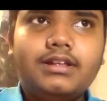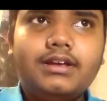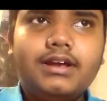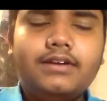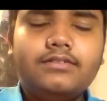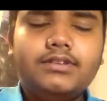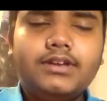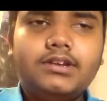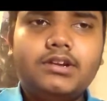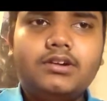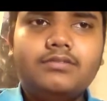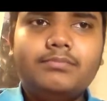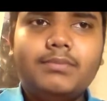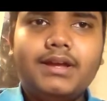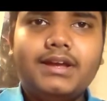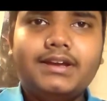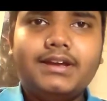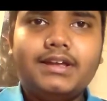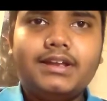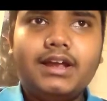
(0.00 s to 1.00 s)
if they don't
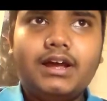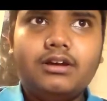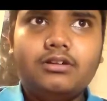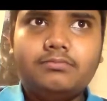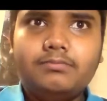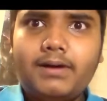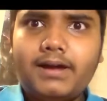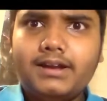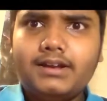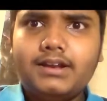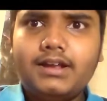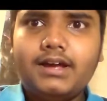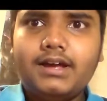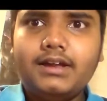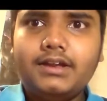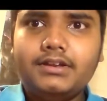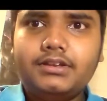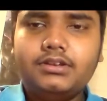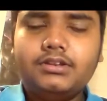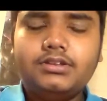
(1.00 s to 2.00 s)
make it out by
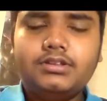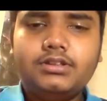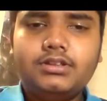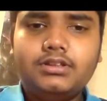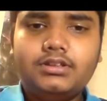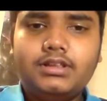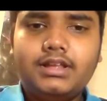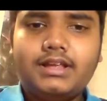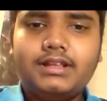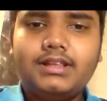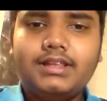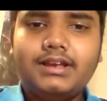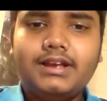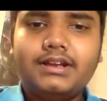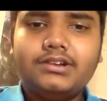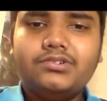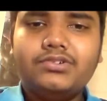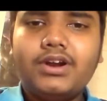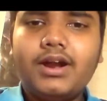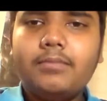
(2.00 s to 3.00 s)
night, then they
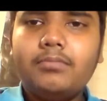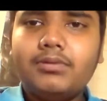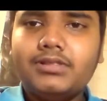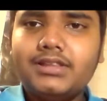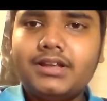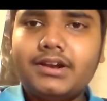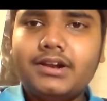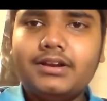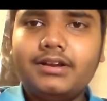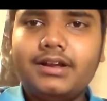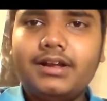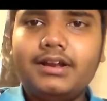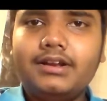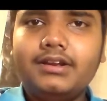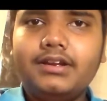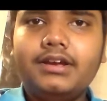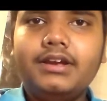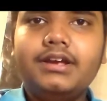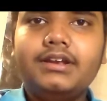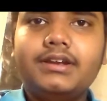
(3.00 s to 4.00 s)
get trapped in there and
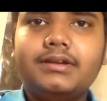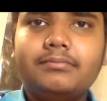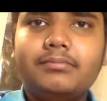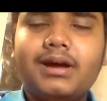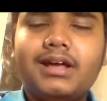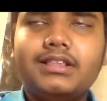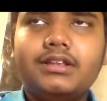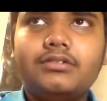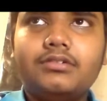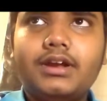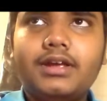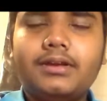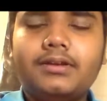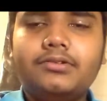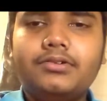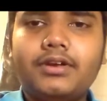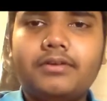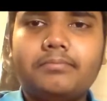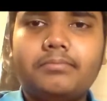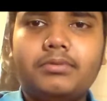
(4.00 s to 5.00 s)
get eaten by the
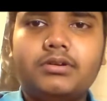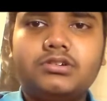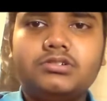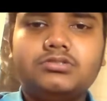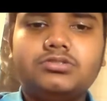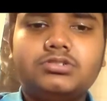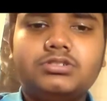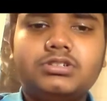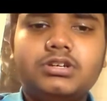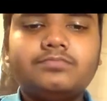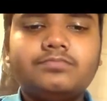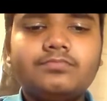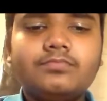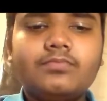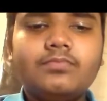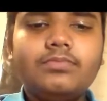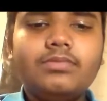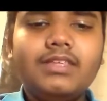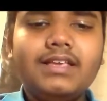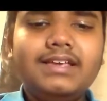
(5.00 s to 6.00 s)
Reapers.
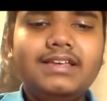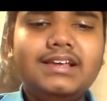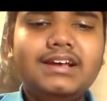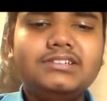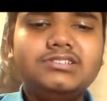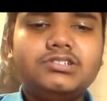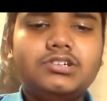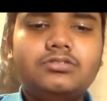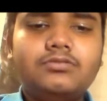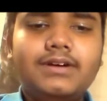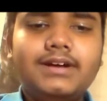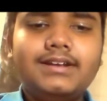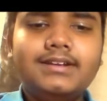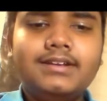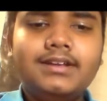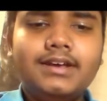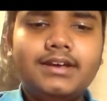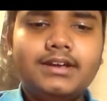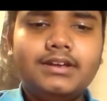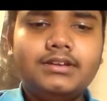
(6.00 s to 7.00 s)
Yeah, so
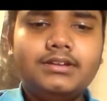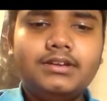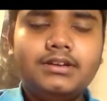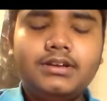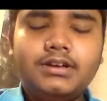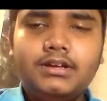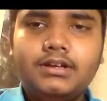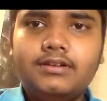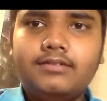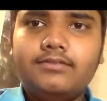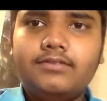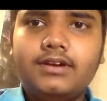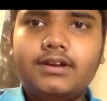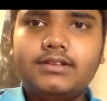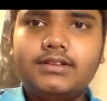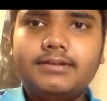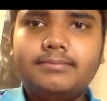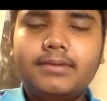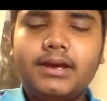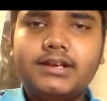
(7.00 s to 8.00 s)
one day, one
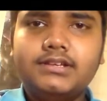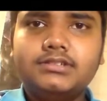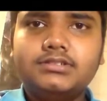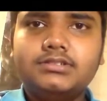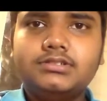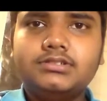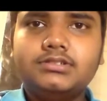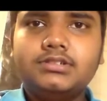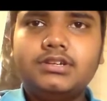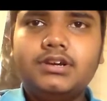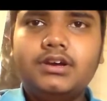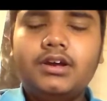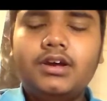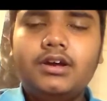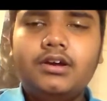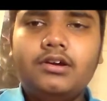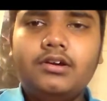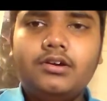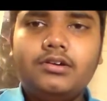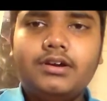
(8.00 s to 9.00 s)
of the maze
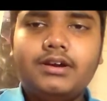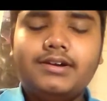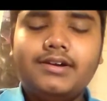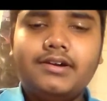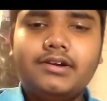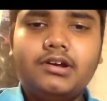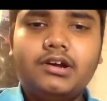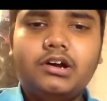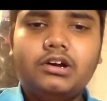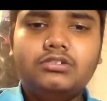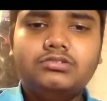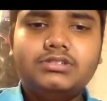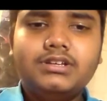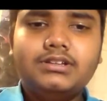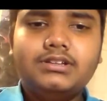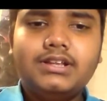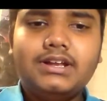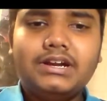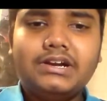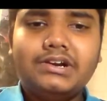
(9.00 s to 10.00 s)
runner goes
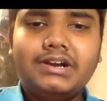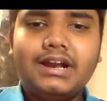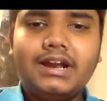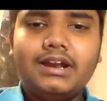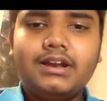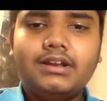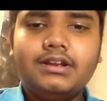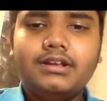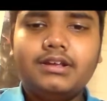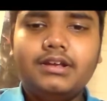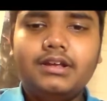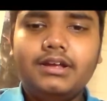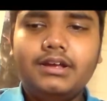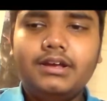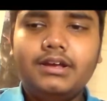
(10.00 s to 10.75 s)
in there and